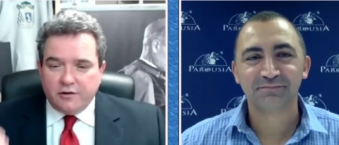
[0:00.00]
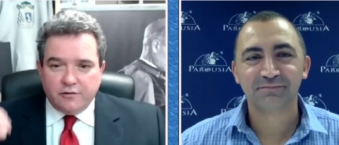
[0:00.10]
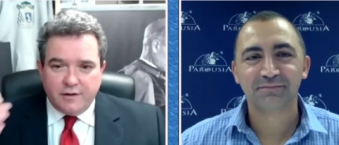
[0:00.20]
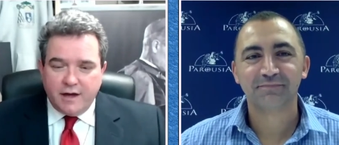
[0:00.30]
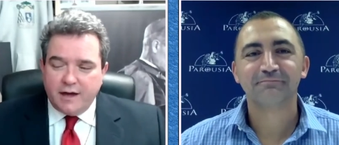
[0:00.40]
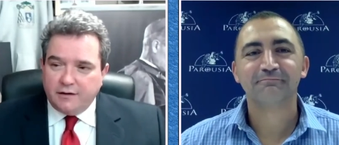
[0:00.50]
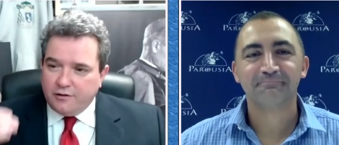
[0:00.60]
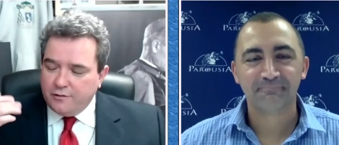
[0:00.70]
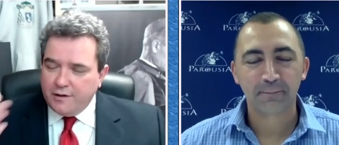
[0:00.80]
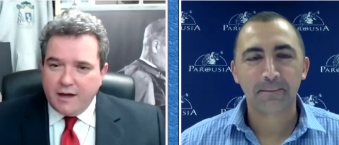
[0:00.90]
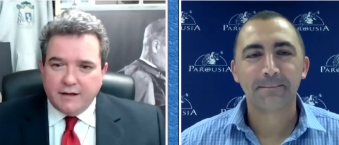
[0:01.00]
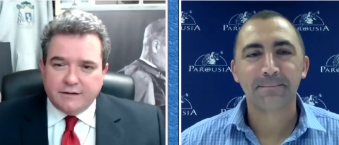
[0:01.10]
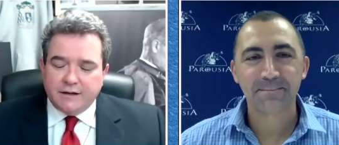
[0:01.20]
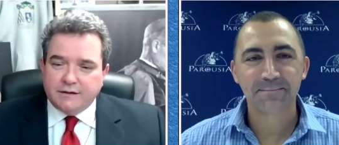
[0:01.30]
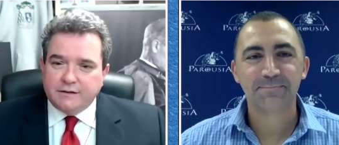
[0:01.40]
Speaker 1: create,
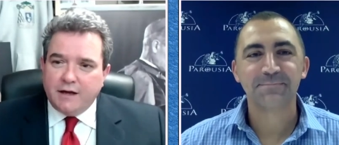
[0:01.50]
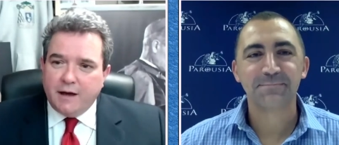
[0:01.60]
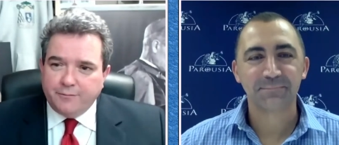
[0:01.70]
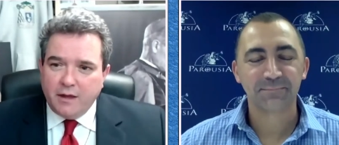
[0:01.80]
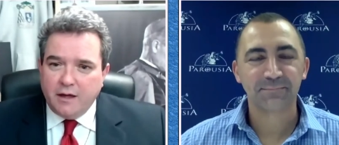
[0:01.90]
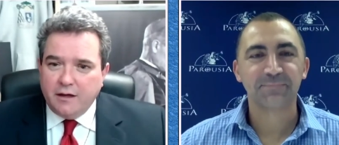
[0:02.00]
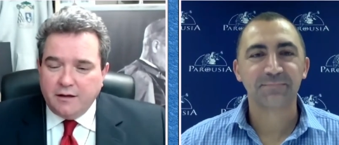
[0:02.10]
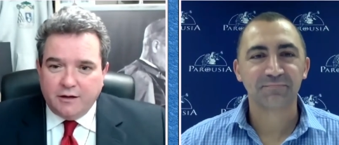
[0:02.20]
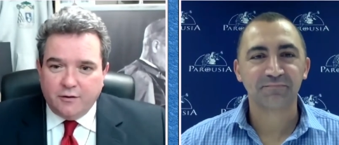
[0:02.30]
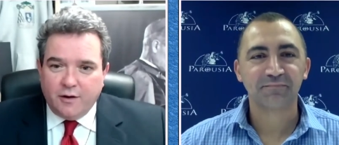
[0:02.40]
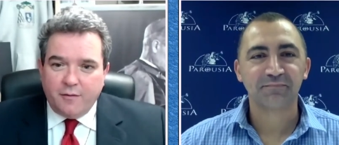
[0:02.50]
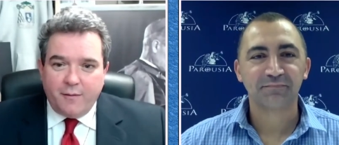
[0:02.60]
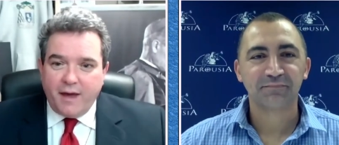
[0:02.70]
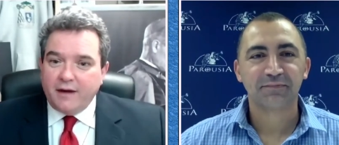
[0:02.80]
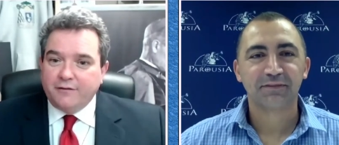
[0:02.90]
create. And, you know, I'm a
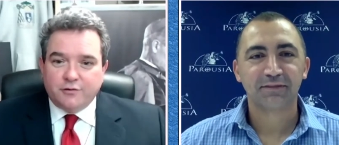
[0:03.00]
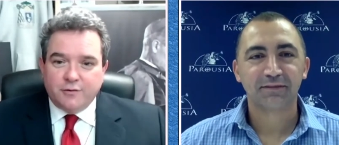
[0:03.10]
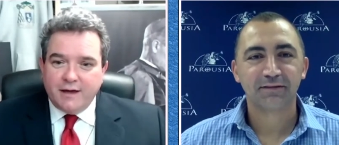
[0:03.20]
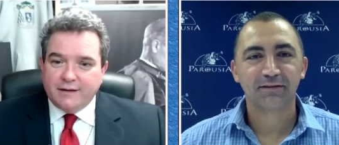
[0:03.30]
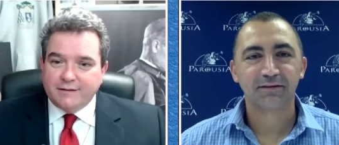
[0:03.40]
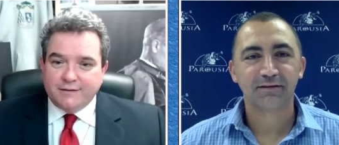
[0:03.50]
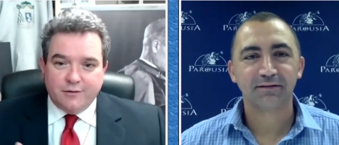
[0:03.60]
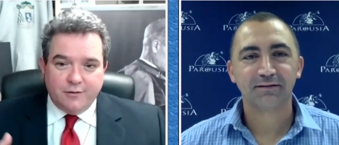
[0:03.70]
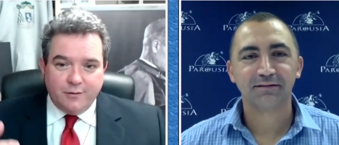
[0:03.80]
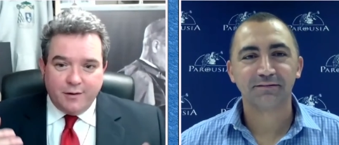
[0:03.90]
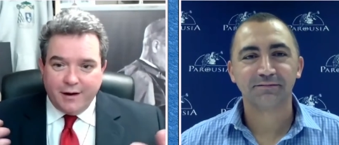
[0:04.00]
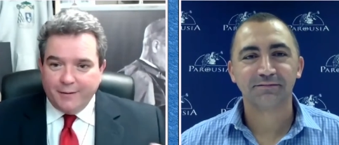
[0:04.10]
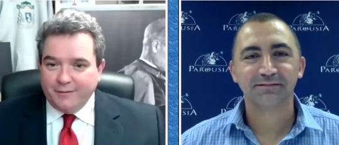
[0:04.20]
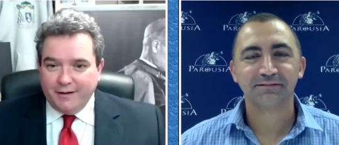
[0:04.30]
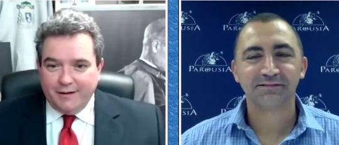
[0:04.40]
man of trade. And
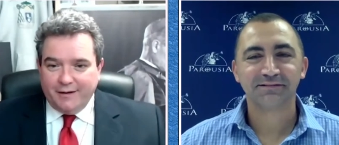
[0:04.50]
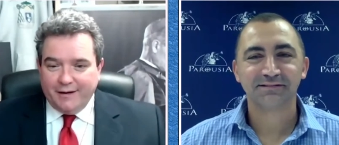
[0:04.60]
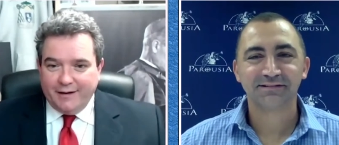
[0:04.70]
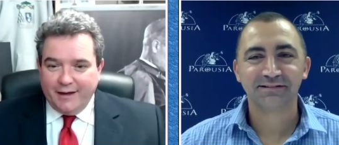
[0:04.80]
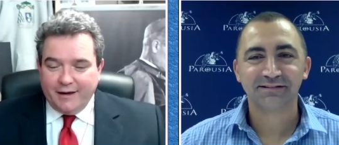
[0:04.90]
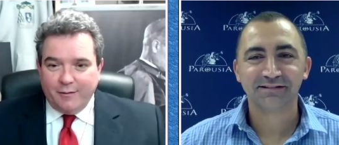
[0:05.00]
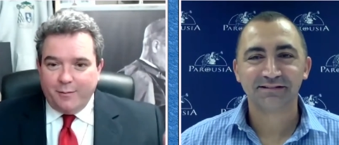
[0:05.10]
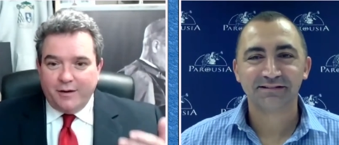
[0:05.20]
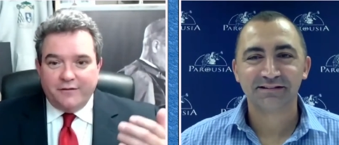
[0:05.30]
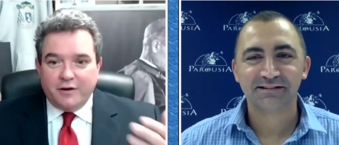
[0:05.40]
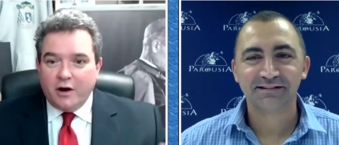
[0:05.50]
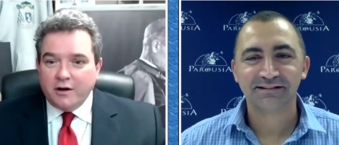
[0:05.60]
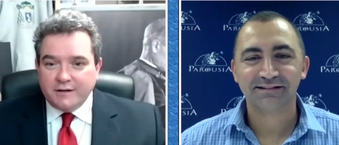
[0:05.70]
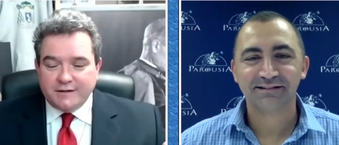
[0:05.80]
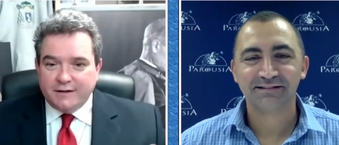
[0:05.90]
so, again, I'm a bit of an
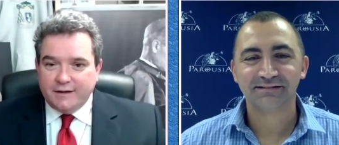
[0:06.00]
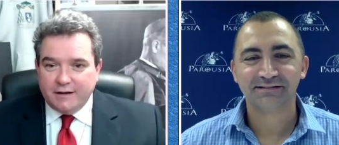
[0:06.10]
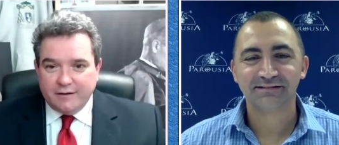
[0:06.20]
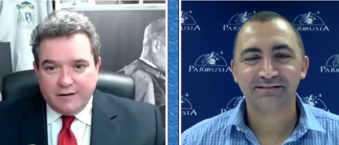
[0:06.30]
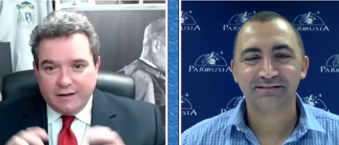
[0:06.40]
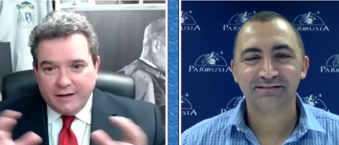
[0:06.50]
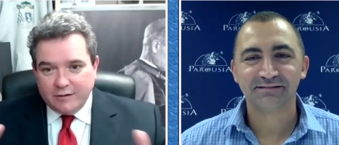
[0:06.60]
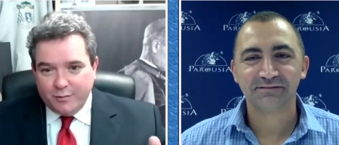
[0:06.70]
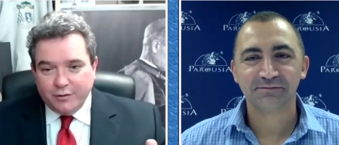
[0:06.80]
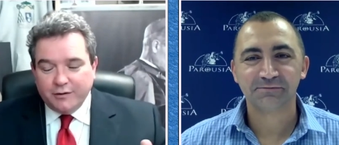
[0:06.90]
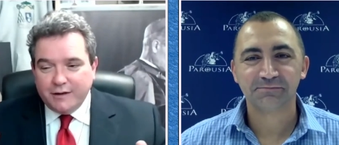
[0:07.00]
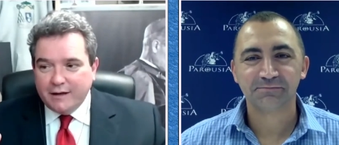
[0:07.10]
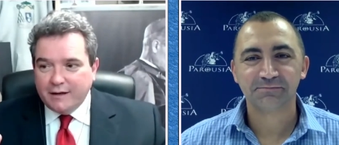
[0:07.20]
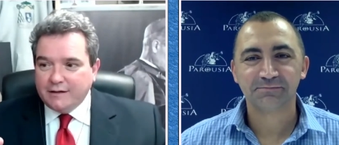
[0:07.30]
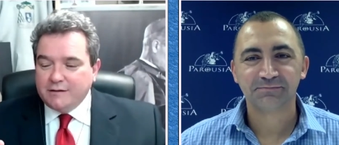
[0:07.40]
artisan, and I like to build
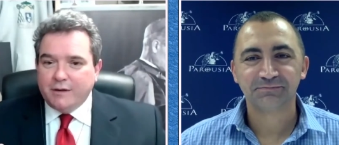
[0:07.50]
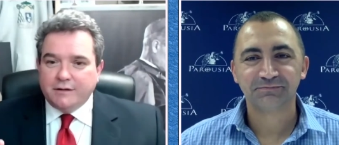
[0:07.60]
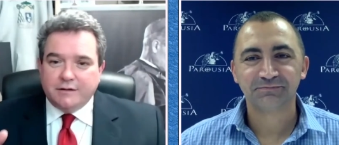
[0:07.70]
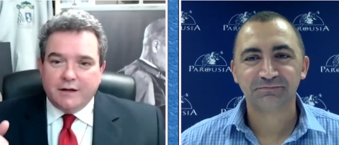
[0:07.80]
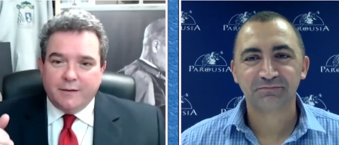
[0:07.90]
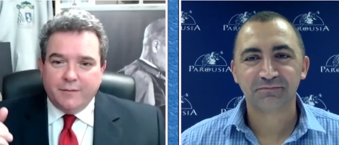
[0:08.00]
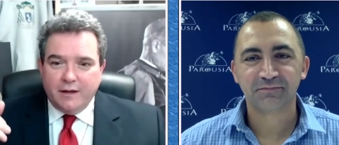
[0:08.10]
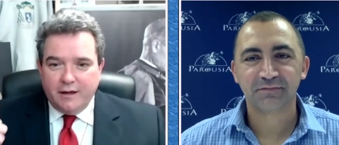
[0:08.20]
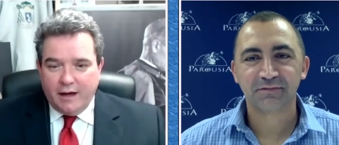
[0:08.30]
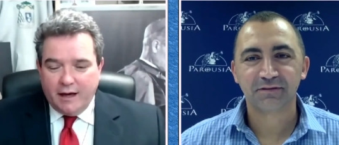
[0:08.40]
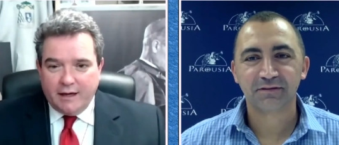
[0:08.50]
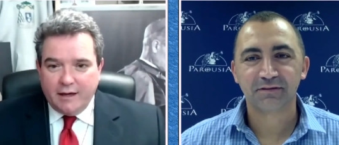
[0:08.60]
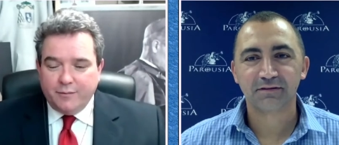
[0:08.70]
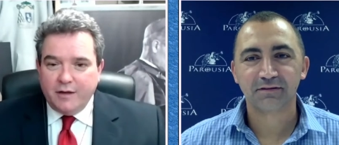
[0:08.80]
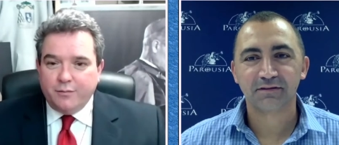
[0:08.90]
things. But,
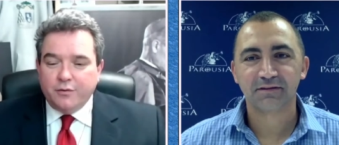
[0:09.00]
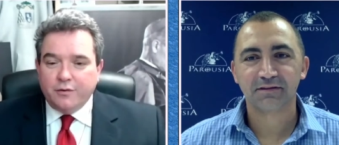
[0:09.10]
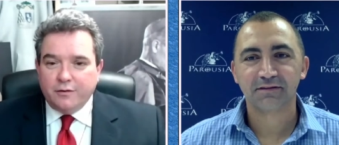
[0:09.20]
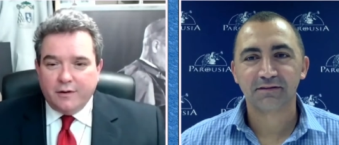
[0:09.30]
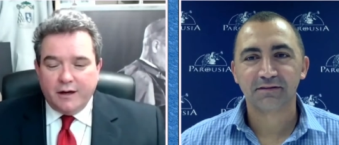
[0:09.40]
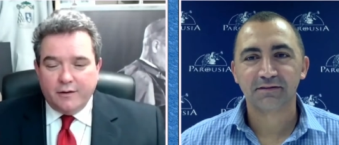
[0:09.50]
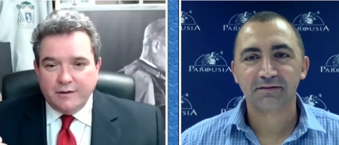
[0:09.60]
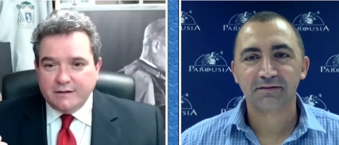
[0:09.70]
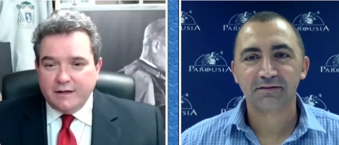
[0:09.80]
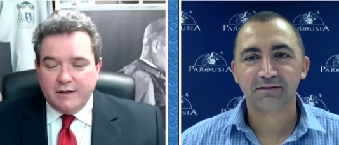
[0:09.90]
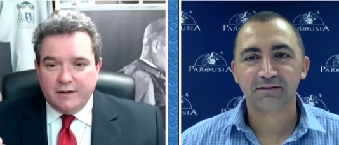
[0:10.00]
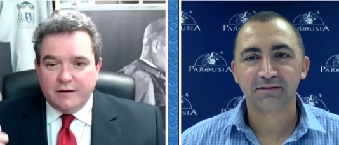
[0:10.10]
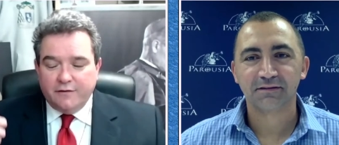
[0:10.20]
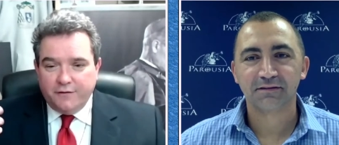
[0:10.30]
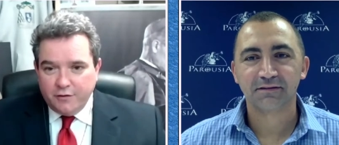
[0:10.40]
again, people, I always say you
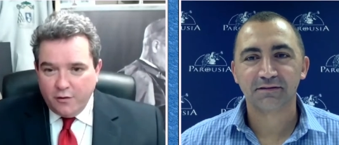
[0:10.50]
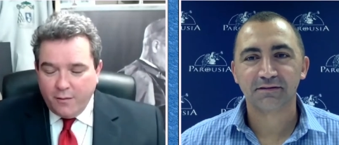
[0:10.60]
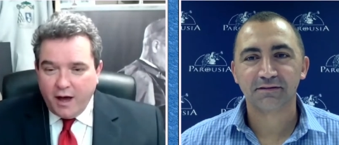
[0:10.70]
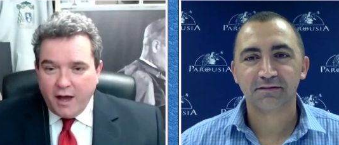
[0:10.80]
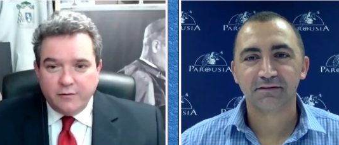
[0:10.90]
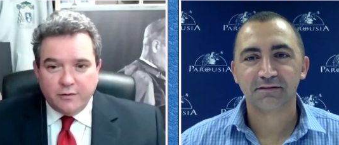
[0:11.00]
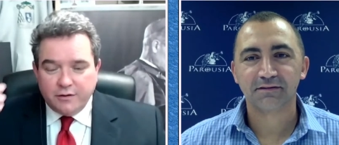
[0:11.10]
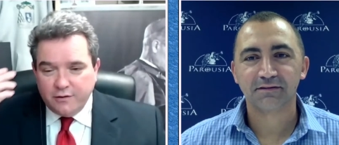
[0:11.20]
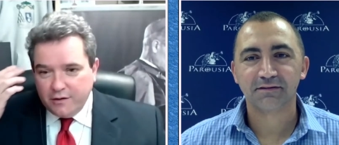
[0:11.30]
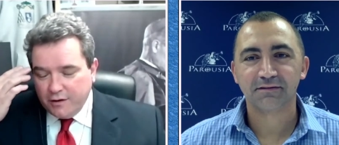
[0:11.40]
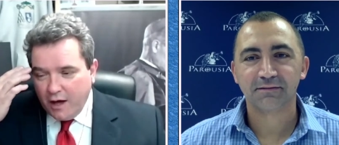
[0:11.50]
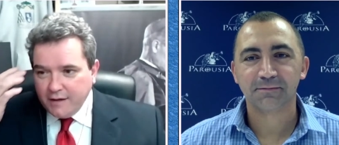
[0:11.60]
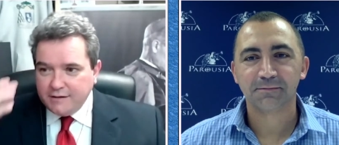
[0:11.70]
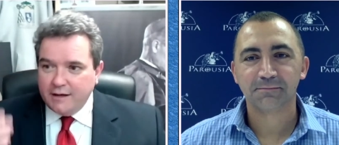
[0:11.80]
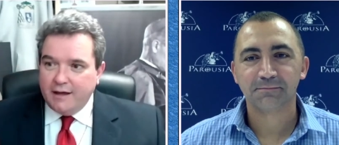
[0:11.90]
need to fill your mind with good
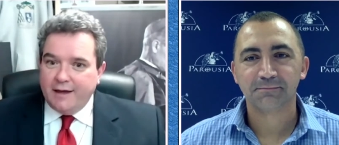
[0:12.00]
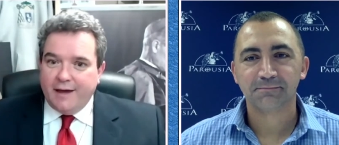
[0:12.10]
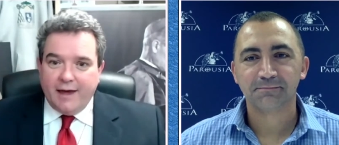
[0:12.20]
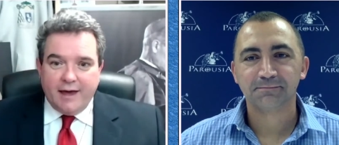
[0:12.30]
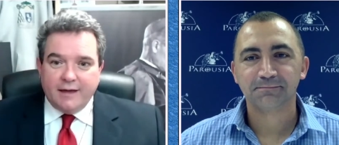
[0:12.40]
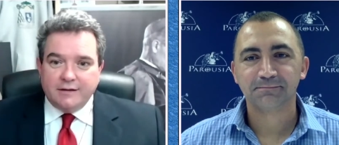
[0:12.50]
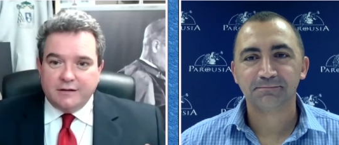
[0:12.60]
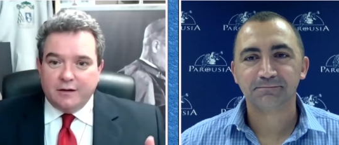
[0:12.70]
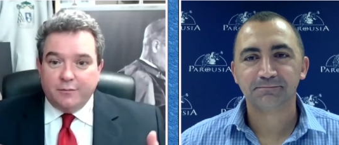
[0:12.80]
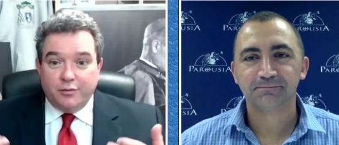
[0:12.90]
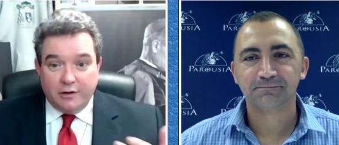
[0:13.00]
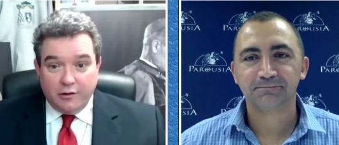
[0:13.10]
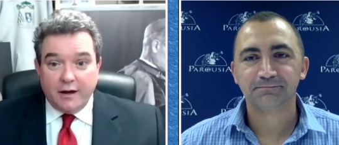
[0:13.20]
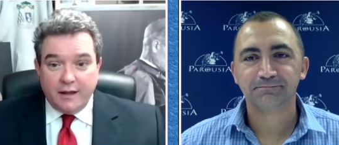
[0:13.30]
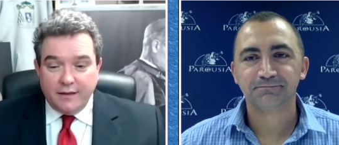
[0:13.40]
thoughts and put a
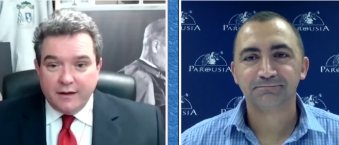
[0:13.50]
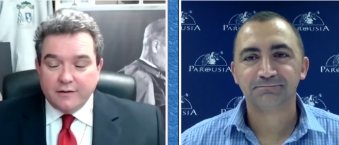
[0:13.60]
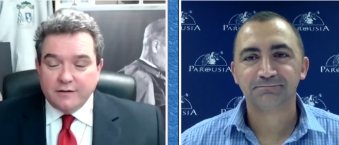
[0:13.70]
lot in there.